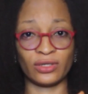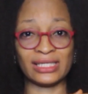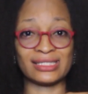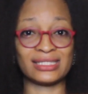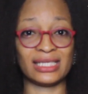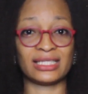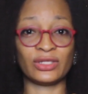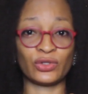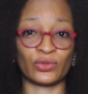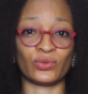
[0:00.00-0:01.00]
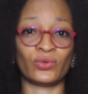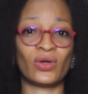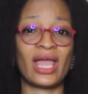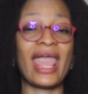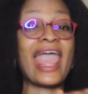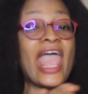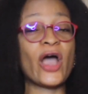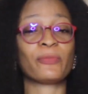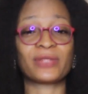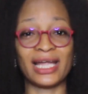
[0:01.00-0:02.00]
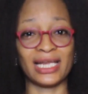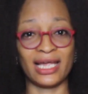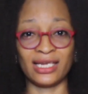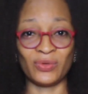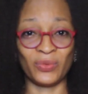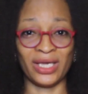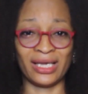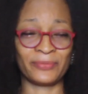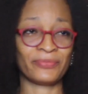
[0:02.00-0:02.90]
in season 2 helped her in any way.